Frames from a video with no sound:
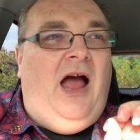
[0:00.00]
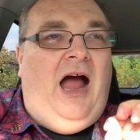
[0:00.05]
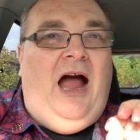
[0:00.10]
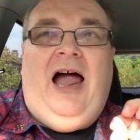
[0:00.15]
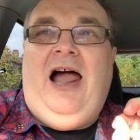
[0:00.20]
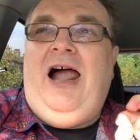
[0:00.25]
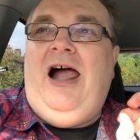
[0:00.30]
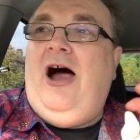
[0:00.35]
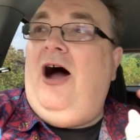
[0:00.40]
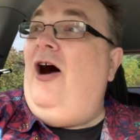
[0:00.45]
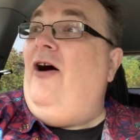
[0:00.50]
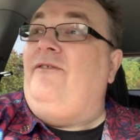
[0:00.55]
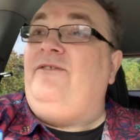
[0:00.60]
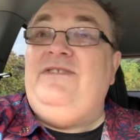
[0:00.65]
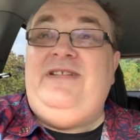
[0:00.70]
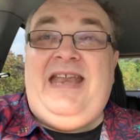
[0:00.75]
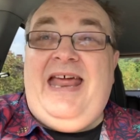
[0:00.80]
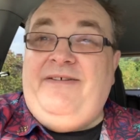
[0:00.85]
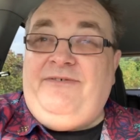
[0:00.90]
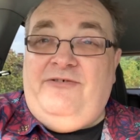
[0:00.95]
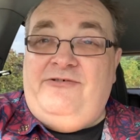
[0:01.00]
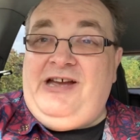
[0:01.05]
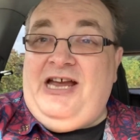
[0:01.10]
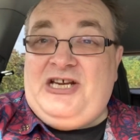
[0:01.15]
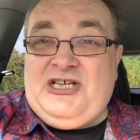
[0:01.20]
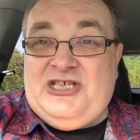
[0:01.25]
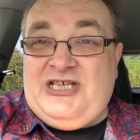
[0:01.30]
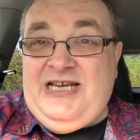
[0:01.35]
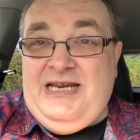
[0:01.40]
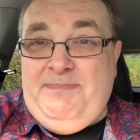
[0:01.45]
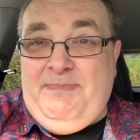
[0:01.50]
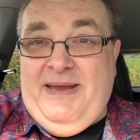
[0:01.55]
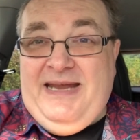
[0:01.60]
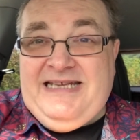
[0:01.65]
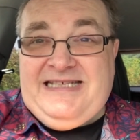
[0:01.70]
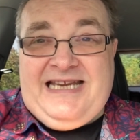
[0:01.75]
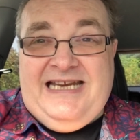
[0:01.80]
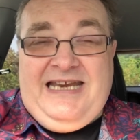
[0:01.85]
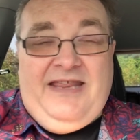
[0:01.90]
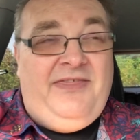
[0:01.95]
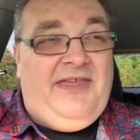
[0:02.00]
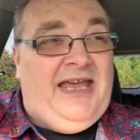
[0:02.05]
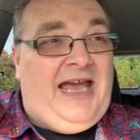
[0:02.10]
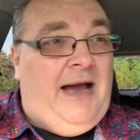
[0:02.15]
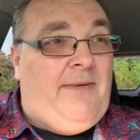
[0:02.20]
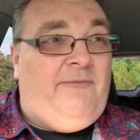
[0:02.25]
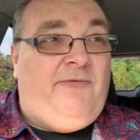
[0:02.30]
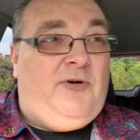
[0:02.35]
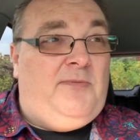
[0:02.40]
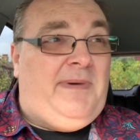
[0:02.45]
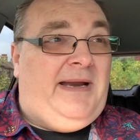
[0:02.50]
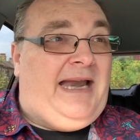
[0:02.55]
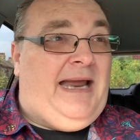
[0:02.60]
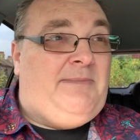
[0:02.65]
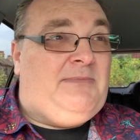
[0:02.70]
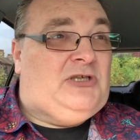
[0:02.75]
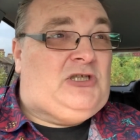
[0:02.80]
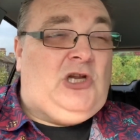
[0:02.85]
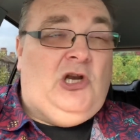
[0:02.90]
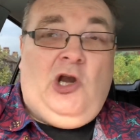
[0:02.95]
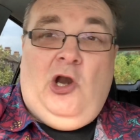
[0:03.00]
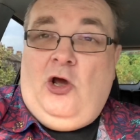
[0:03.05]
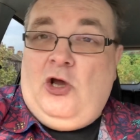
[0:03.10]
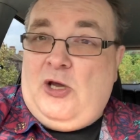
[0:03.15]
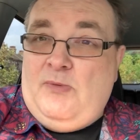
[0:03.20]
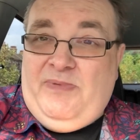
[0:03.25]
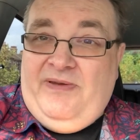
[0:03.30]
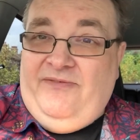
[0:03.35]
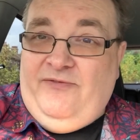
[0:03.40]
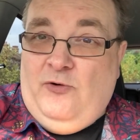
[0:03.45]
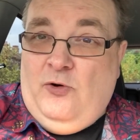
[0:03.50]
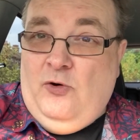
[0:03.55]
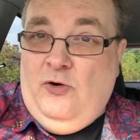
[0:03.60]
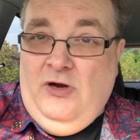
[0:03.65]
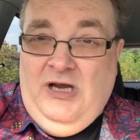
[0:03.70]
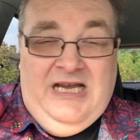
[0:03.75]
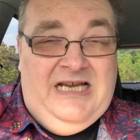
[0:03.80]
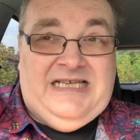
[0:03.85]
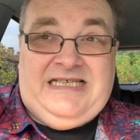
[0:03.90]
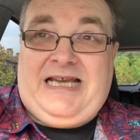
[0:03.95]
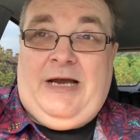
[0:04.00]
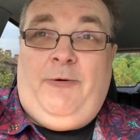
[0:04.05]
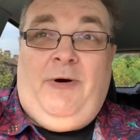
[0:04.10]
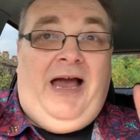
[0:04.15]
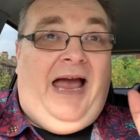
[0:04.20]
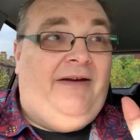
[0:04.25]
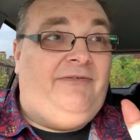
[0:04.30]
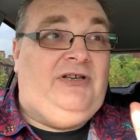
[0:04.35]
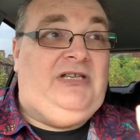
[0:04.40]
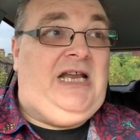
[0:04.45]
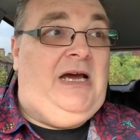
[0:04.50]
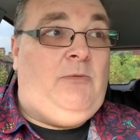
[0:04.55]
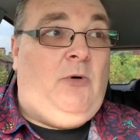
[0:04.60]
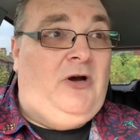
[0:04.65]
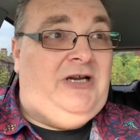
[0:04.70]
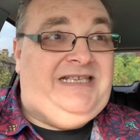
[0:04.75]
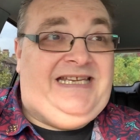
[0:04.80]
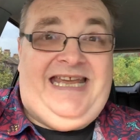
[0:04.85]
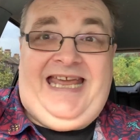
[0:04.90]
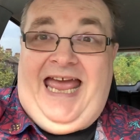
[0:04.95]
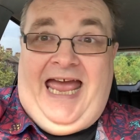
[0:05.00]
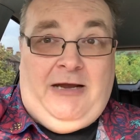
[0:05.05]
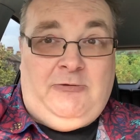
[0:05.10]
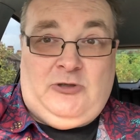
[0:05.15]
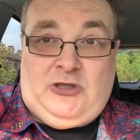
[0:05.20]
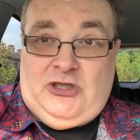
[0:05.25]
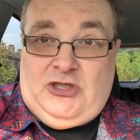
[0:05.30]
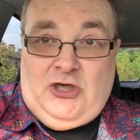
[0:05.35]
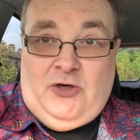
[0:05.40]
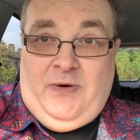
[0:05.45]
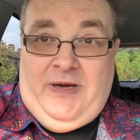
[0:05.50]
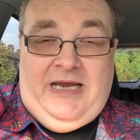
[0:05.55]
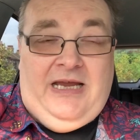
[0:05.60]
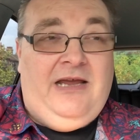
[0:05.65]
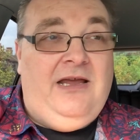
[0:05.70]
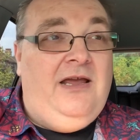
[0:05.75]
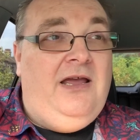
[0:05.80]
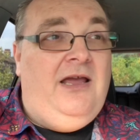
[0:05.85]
Uh, I've never actually picked anything up from an Amazon locker before, so I have no idea how to do it.